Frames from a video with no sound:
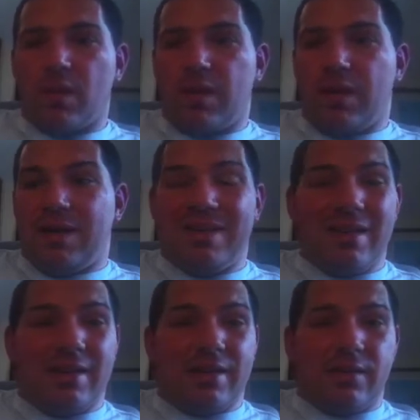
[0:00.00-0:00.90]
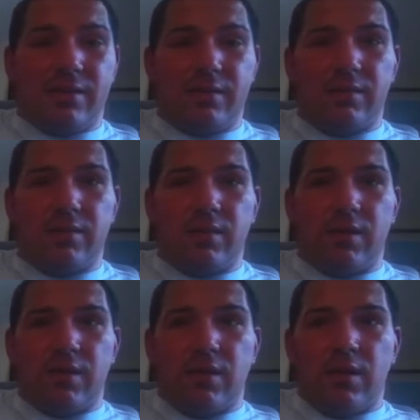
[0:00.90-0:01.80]
And it did.
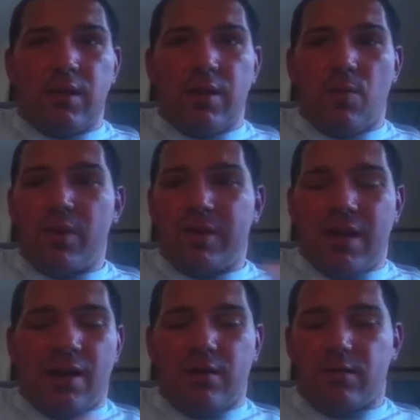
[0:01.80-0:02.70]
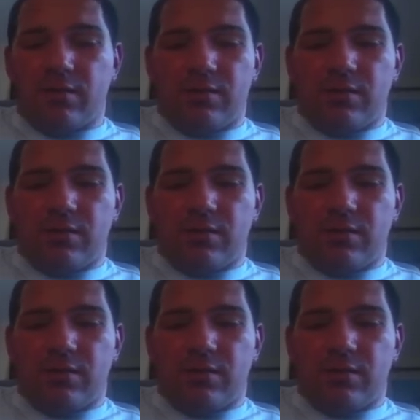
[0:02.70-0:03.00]
Without